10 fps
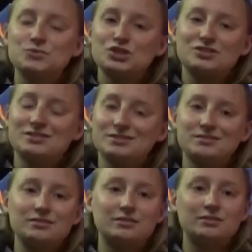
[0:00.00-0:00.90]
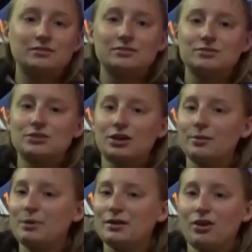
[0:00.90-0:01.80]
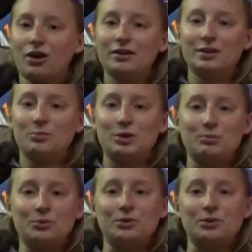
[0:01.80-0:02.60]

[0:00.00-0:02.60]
just start by talking to people